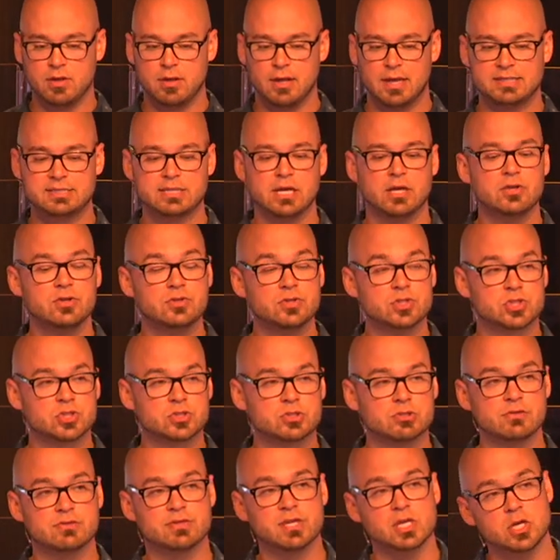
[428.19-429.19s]
I tell you the
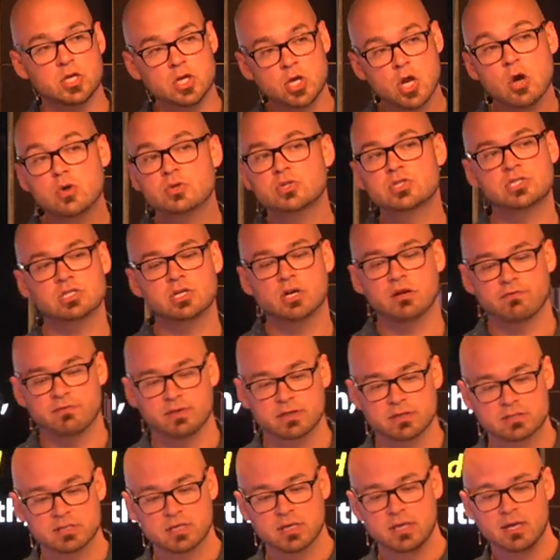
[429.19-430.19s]
truth, that no
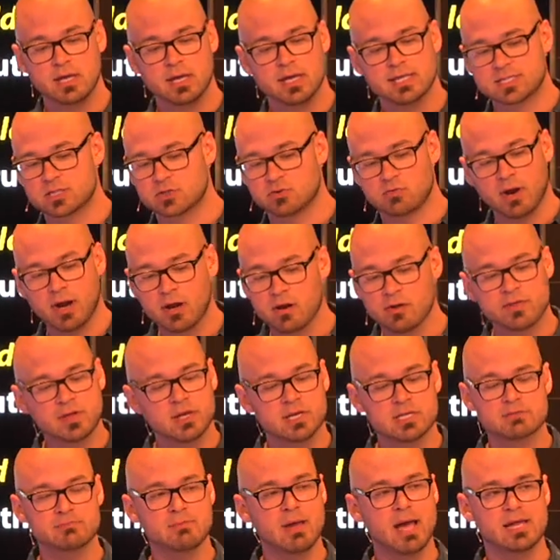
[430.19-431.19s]
servant is greater than
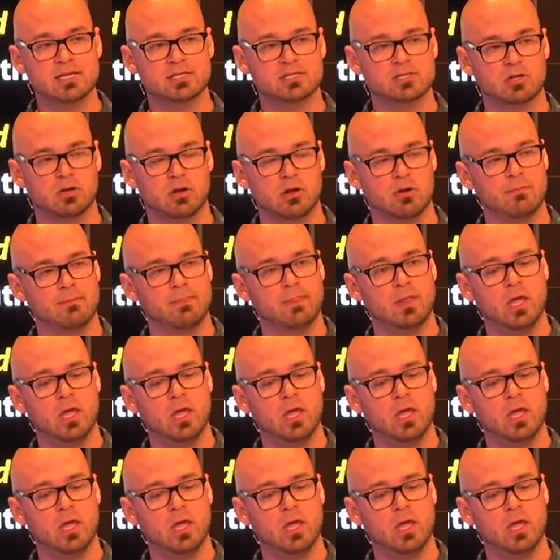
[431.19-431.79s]
his master,